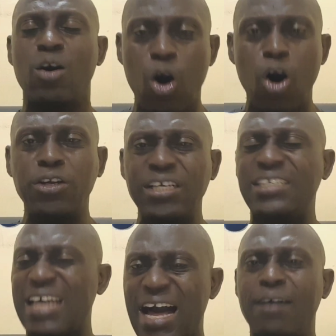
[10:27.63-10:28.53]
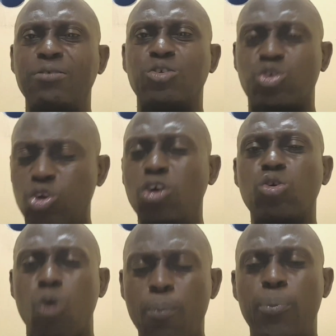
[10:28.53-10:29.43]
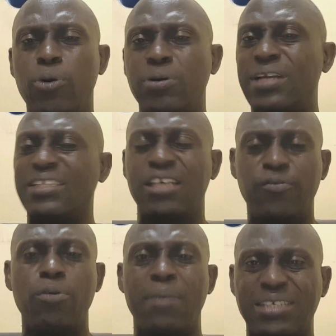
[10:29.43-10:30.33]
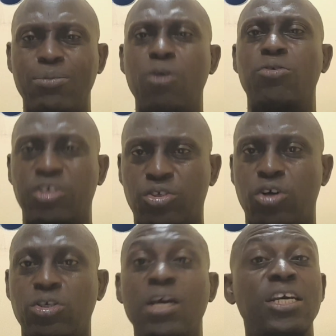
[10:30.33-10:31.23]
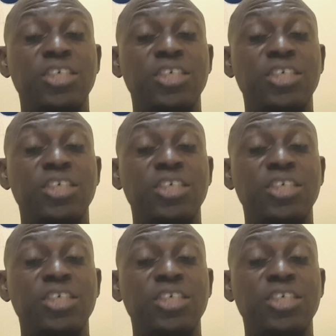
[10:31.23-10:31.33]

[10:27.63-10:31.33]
All these are strong combo that give you maximum result.